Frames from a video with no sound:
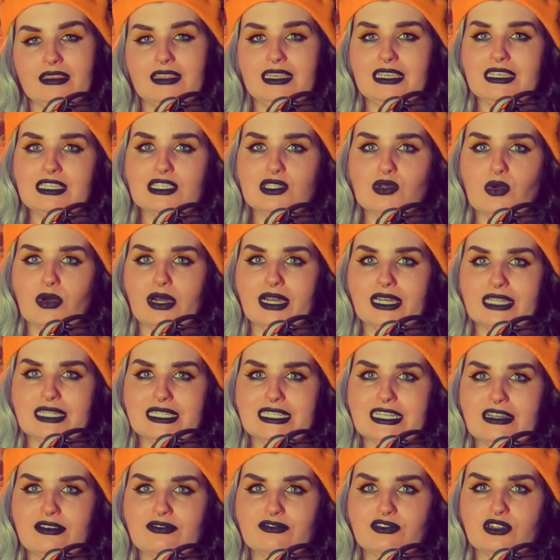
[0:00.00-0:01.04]
Things quietened
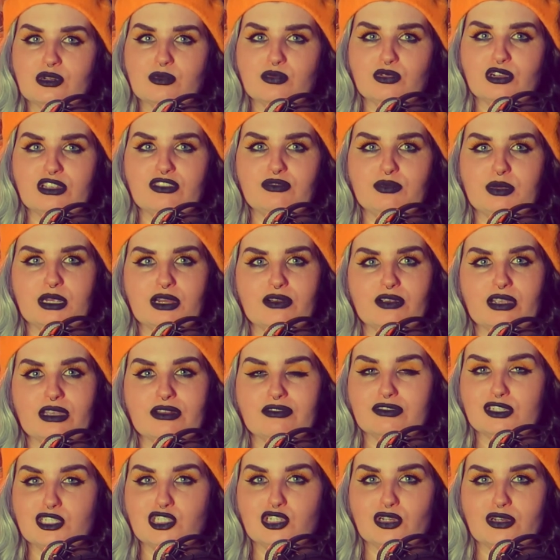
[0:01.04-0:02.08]
down for a brief period
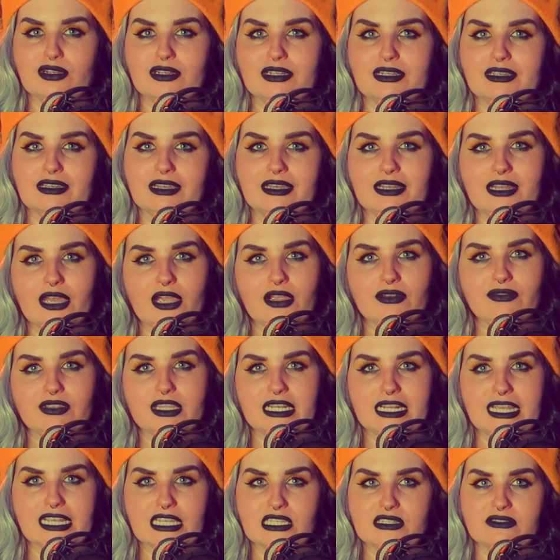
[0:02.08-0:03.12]
for John, and over the
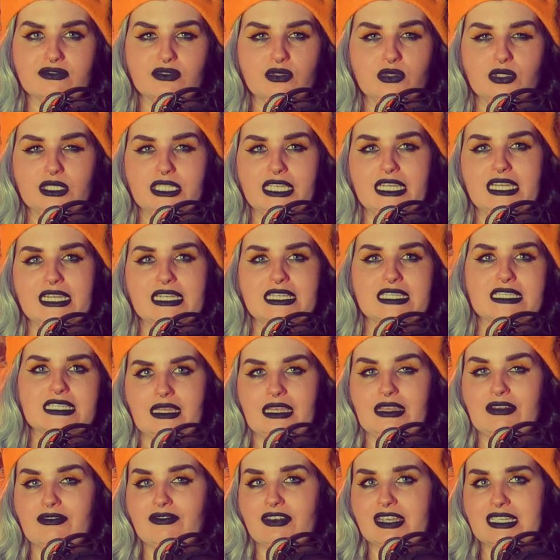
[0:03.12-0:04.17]
next 4 years,
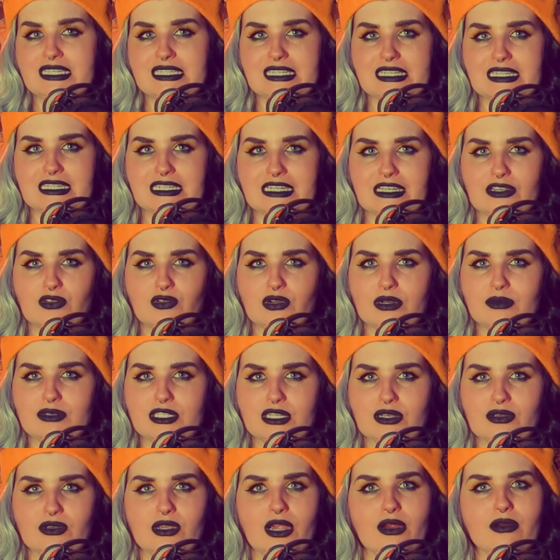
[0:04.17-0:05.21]
he invested in
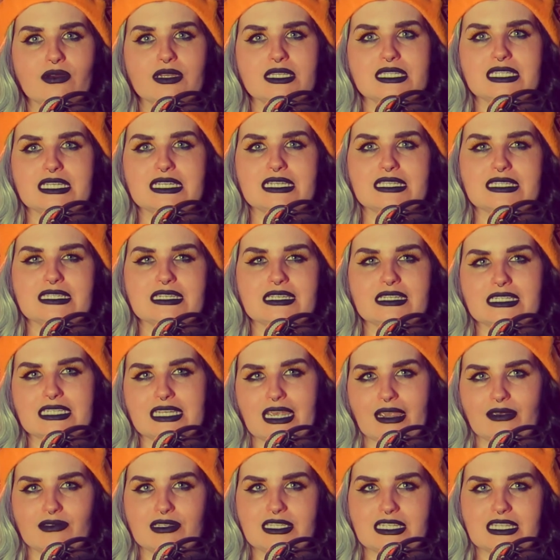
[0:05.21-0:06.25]
cryptocurrencies and
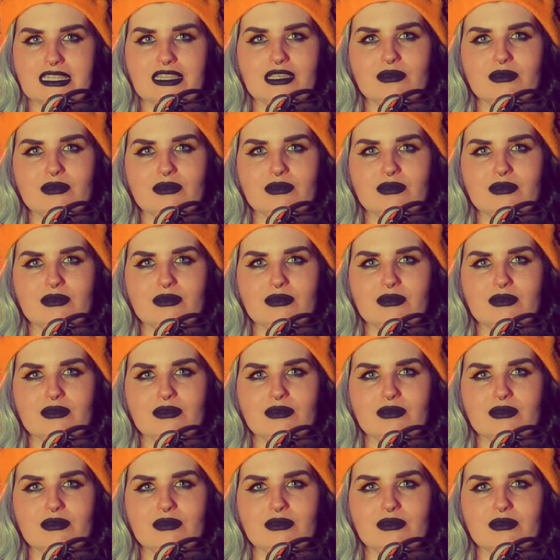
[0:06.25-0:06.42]
touted